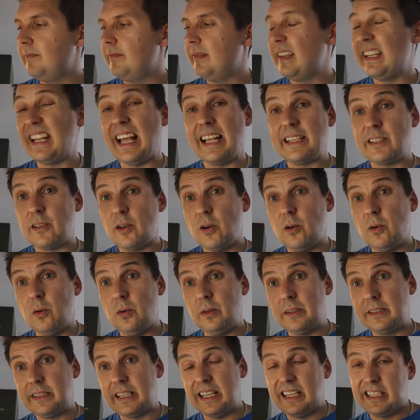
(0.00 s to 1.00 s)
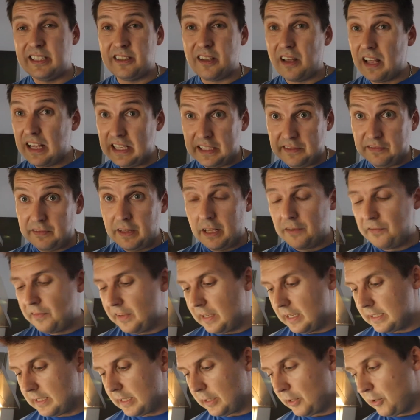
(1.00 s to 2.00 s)
That's old and it's not as
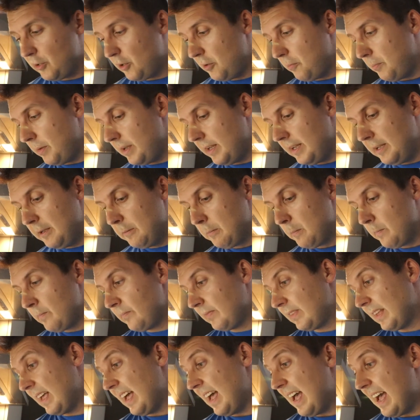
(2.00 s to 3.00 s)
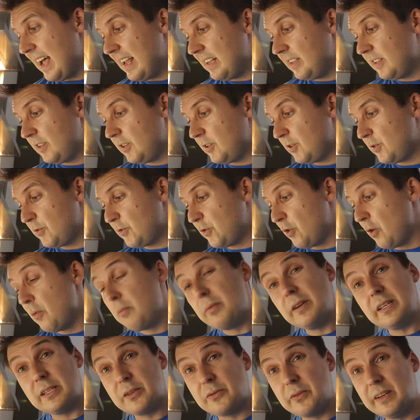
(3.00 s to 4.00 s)
fluffy as it could be, and
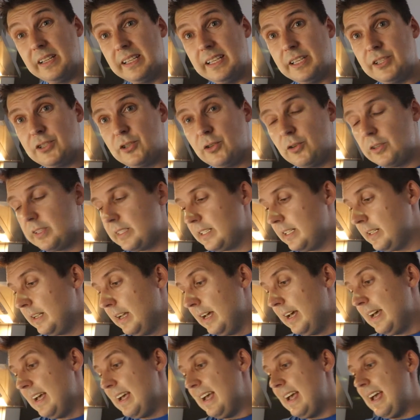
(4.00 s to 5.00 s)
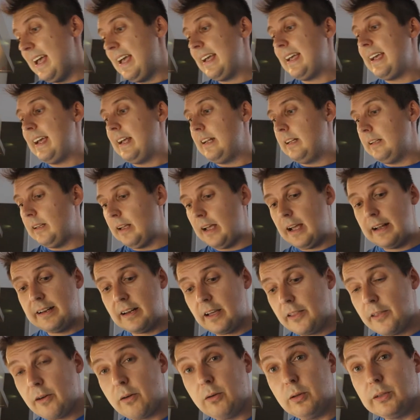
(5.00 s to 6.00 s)
strawberries really juicy. Again,
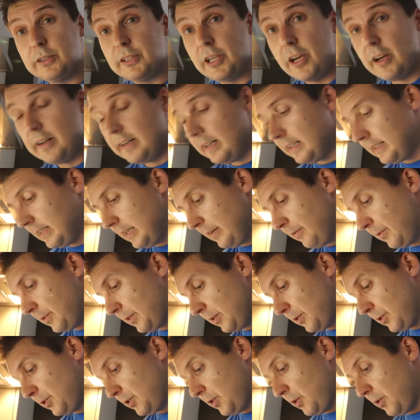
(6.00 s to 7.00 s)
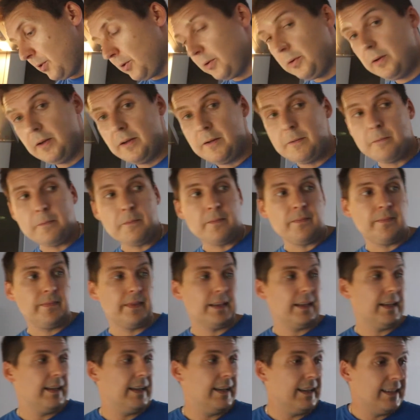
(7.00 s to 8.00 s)
another alternative which I'll show you,
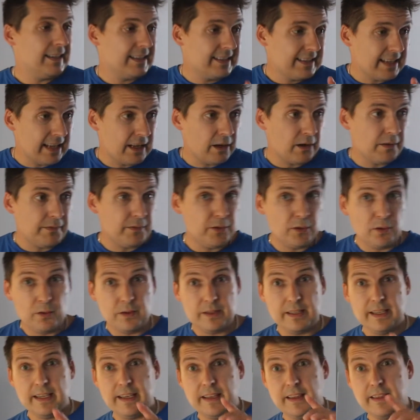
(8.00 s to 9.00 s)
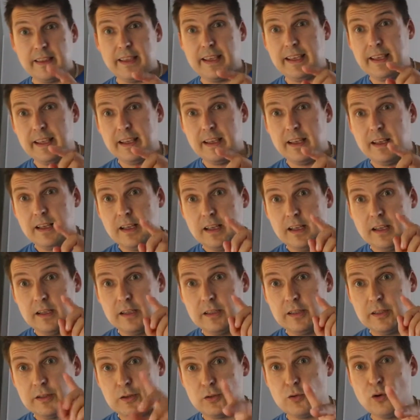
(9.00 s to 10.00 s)
instead of using the
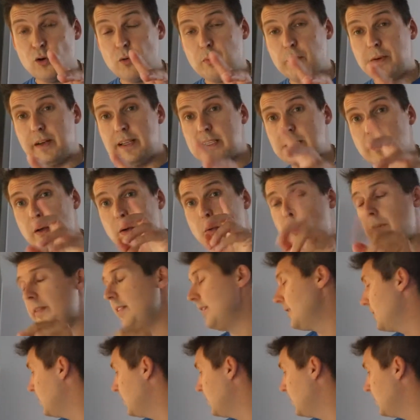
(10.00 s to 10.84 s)
strawberries with the